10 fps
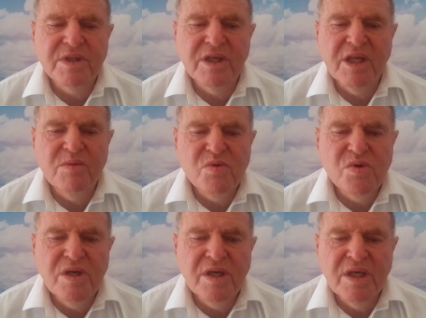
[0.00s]
said he
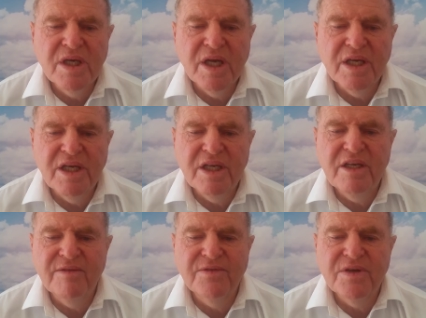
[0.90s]
would and did
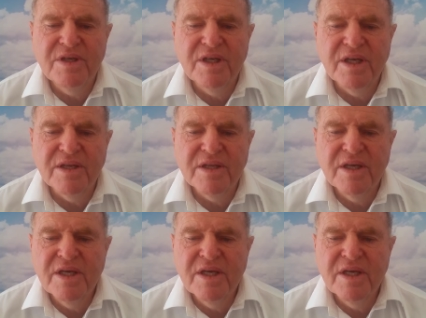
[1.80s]
defeat death,